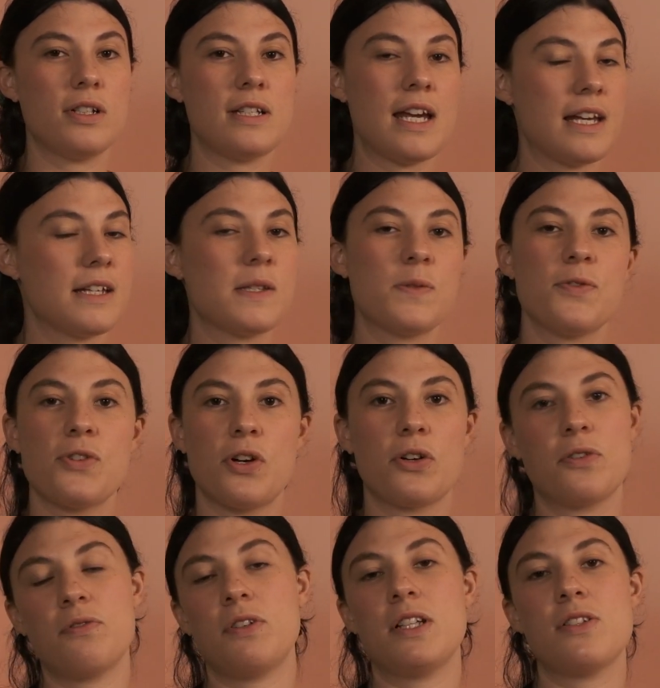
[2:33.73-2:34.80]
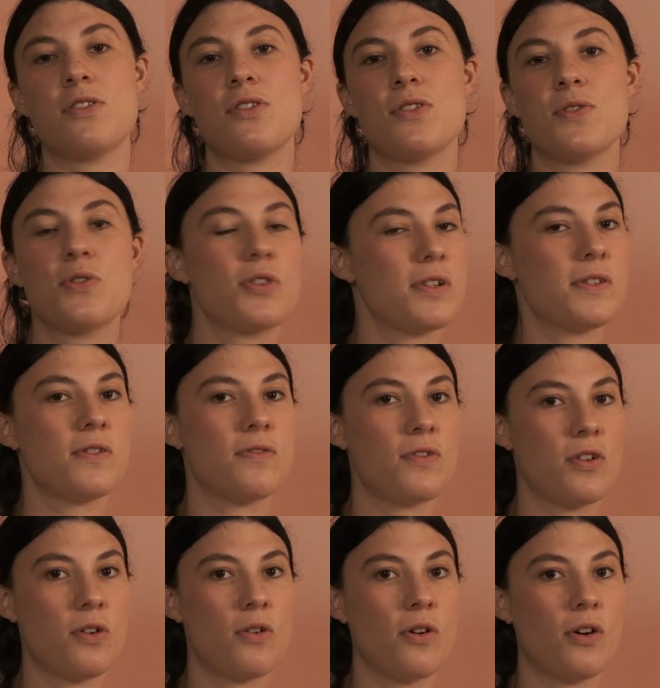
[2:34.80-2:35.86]
take his photography to the streets of
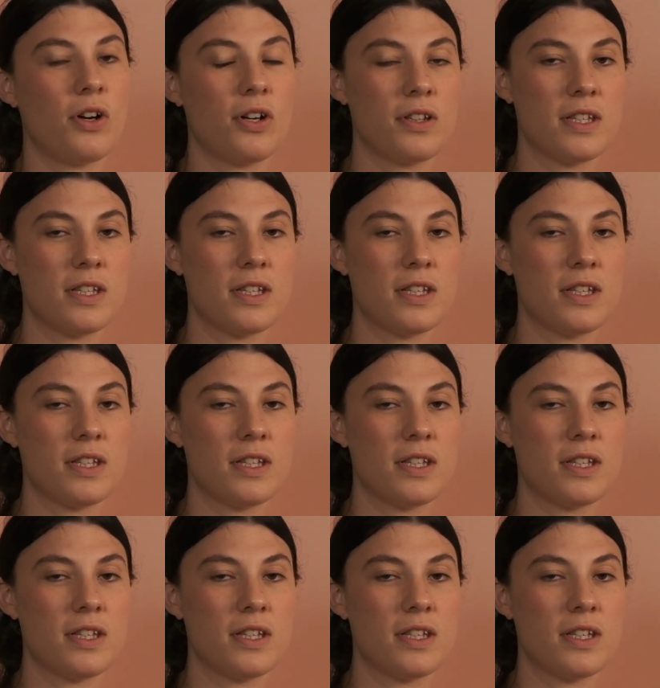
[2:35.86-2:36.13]
New York,